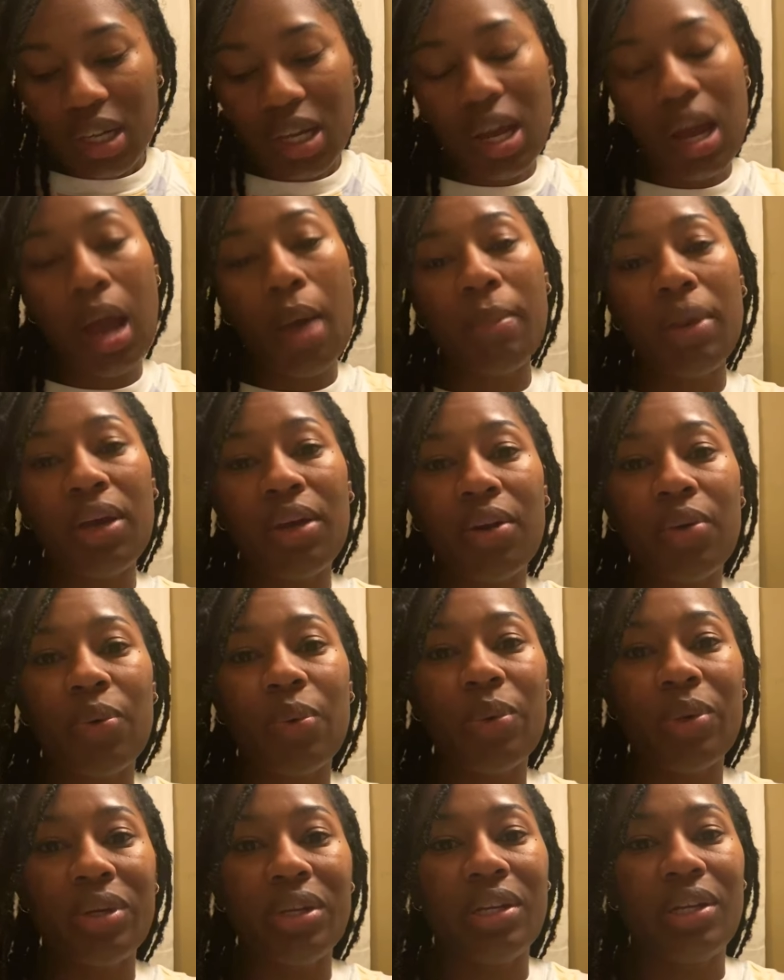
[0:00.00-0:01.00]
I'm going to go
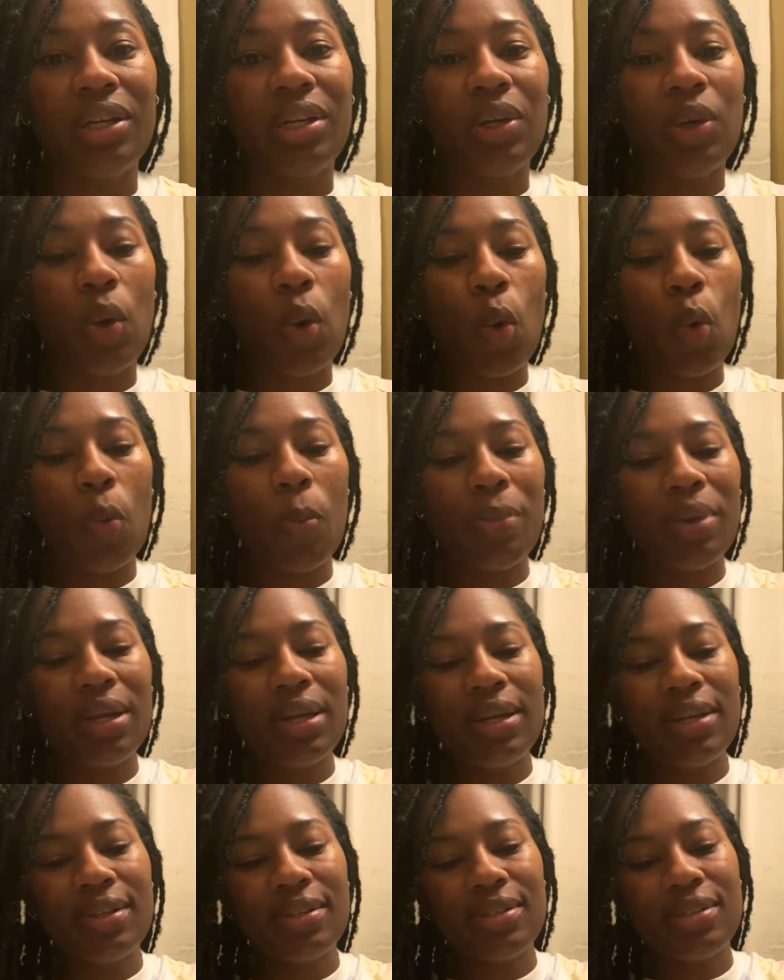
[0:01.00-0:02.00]
ahead and open
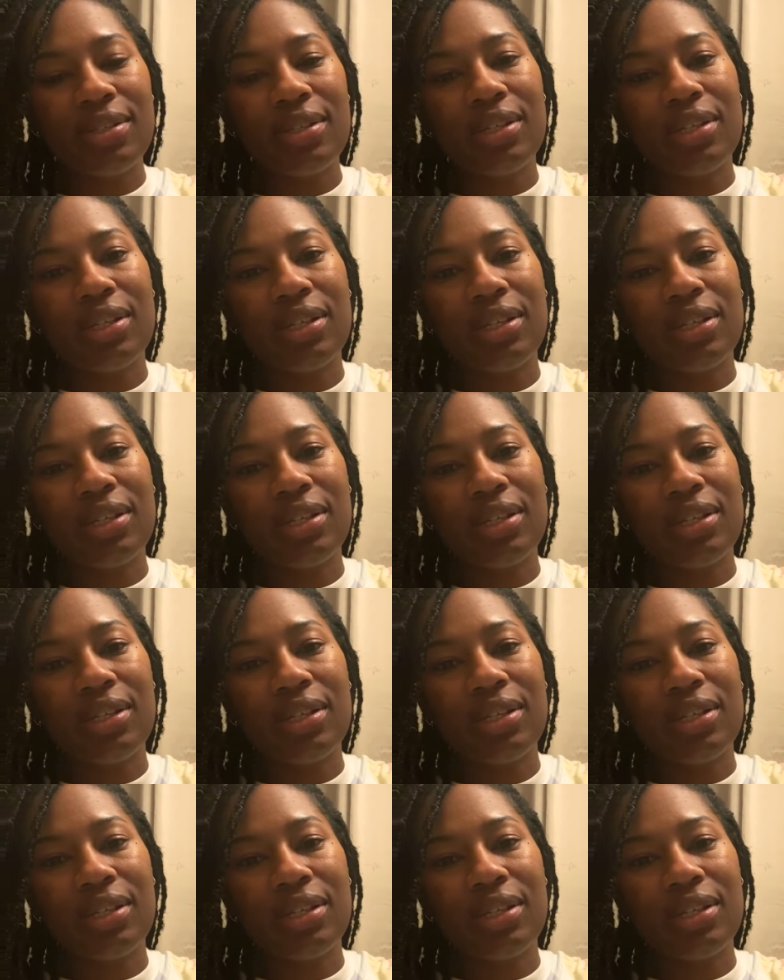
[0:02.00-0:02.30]
it.